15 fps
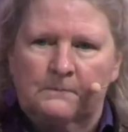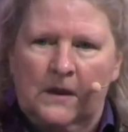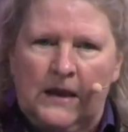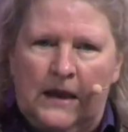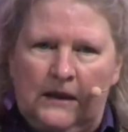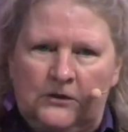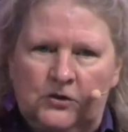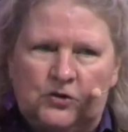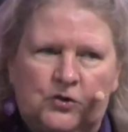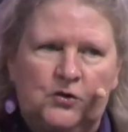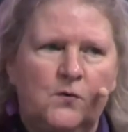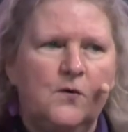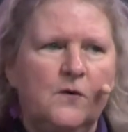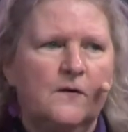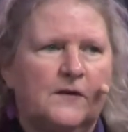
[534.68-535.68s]

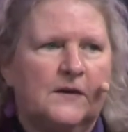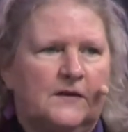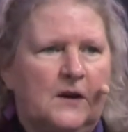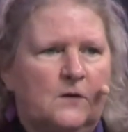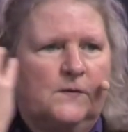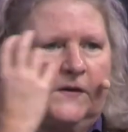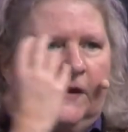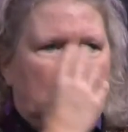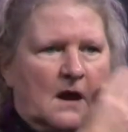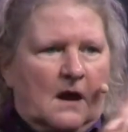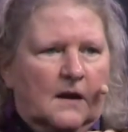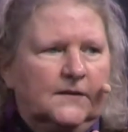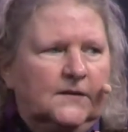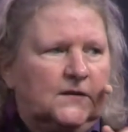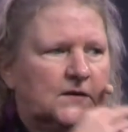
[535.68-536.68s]
ensure that there was a
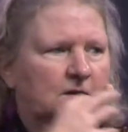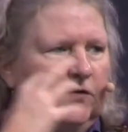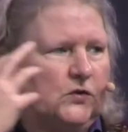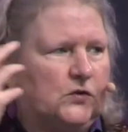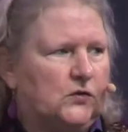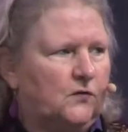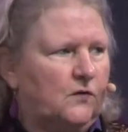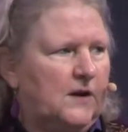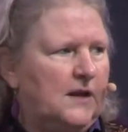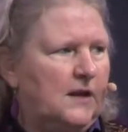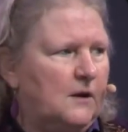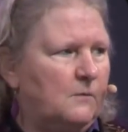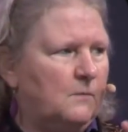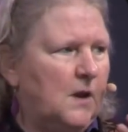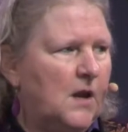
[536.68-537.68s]
constant
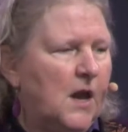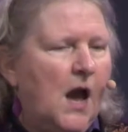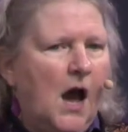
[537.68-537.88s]
stream